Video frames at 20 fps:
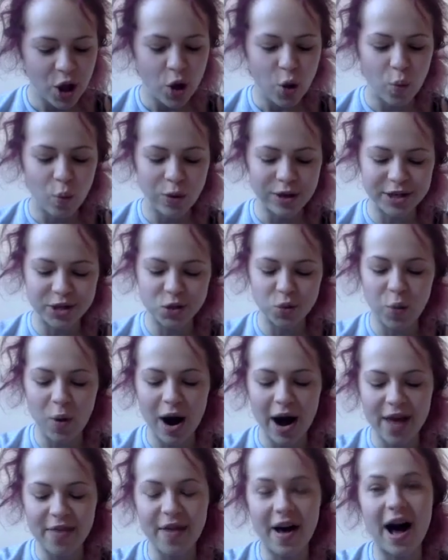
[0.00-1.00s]
which is
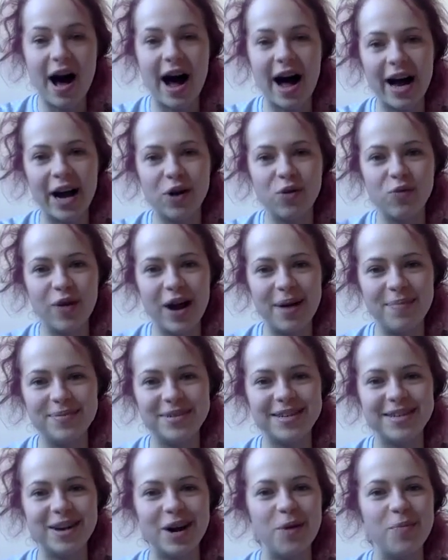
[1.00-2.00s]
why the higher
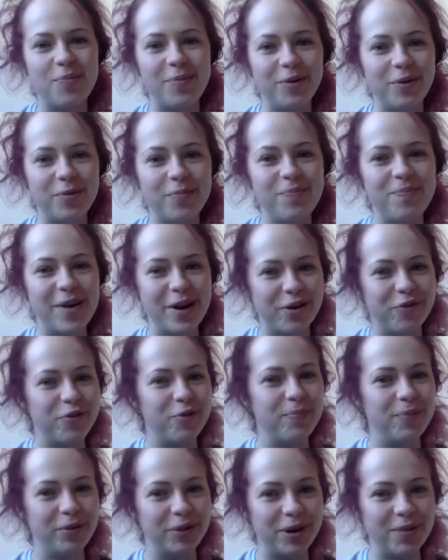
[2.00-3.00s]
reps are built better for
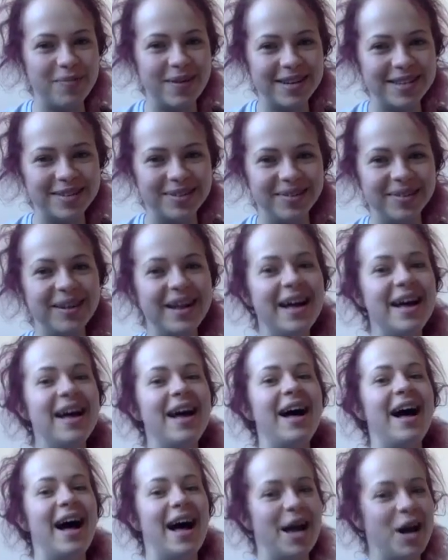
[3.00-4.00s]
building muscle.
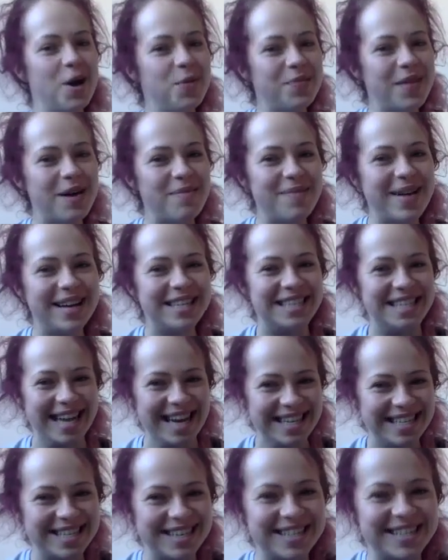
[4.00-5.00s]
I hope that makes
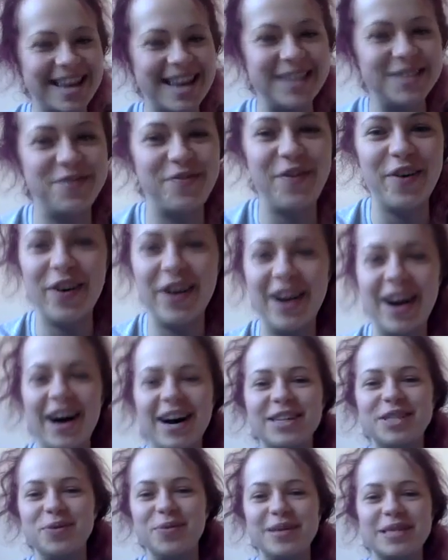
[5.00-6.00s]
sense because that is very
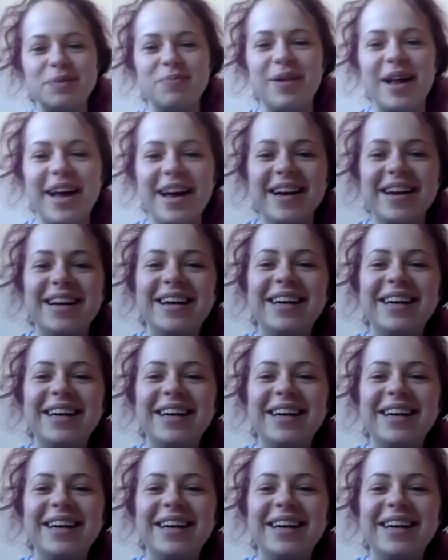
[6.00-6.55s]
hard to explain.